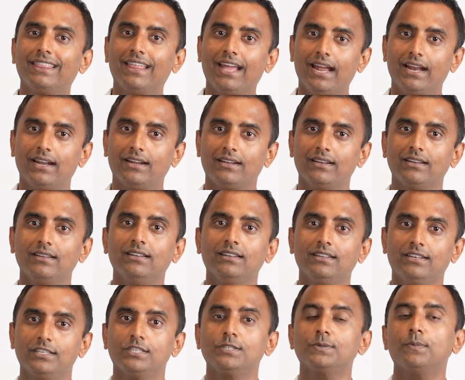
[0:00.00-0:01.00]
that
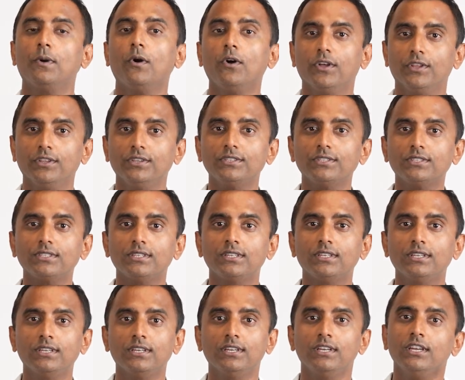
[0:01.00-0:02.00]
response
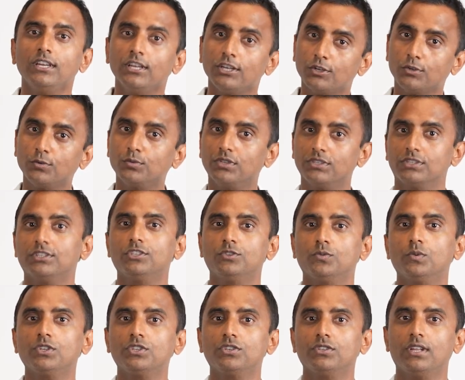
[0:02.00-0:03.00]
to the
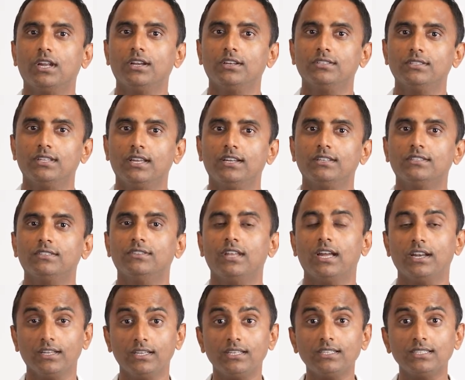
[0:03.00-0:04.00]
situation that is there. So
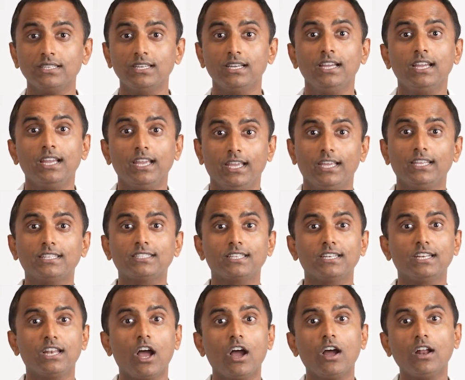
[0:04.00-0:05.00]
that is, it's
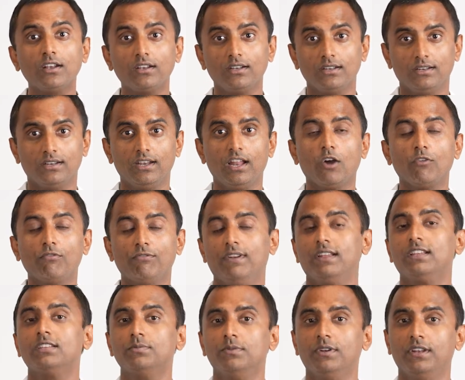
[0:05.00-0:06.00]
not now
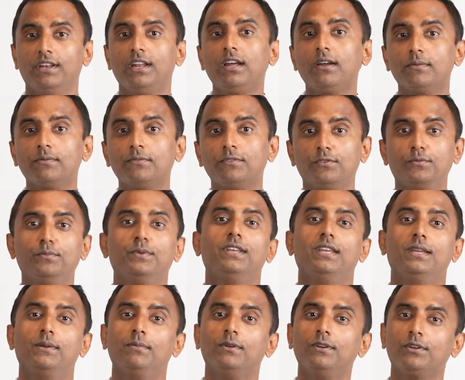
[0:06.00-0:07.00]
flexible enough to
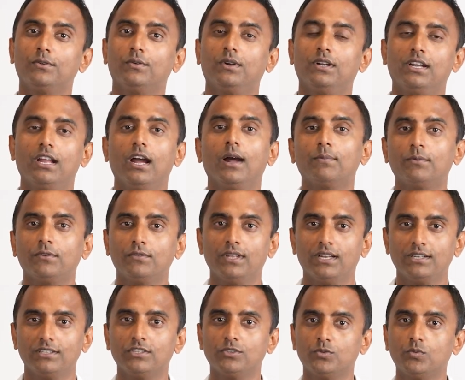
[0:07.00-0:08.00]
be able to adapt to
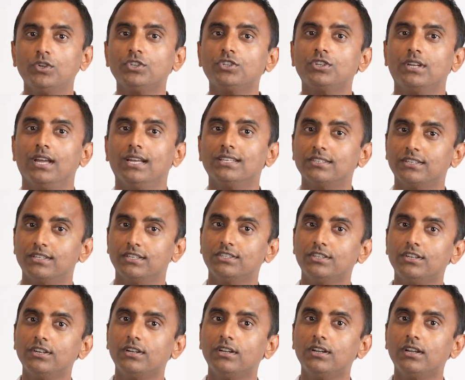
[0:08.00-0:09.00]
that situation. As a
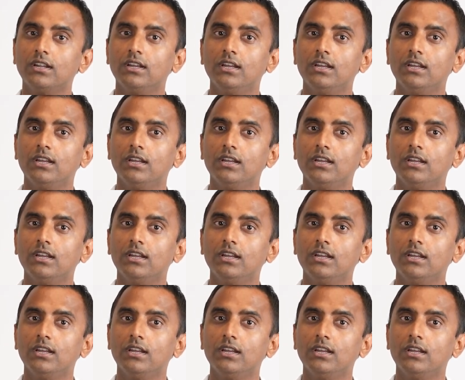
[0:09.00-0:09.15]
result,